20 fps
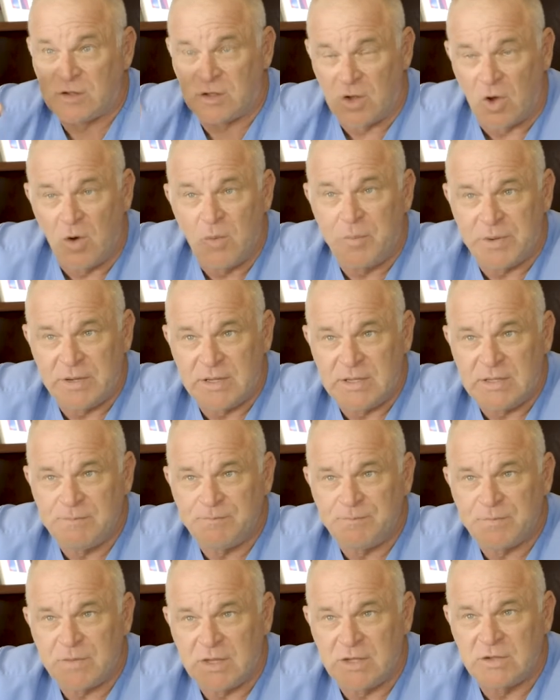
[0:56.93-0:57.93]
an opening
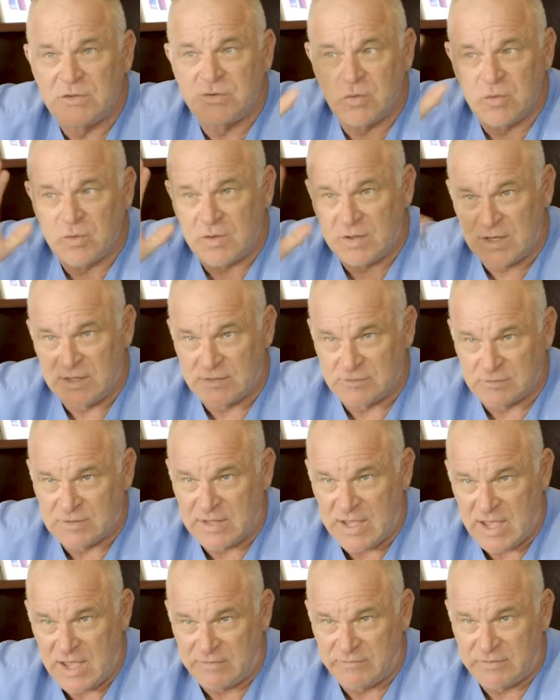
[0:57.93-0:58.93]
into the nasal
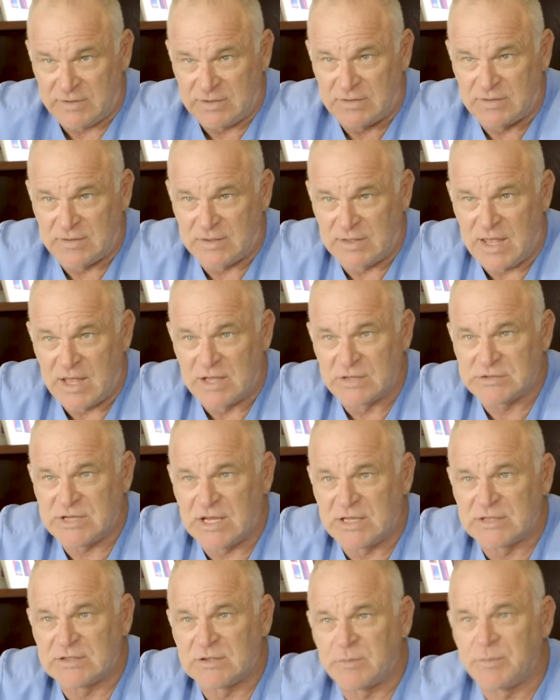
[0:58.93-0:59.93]
cavity. And the analogy I tell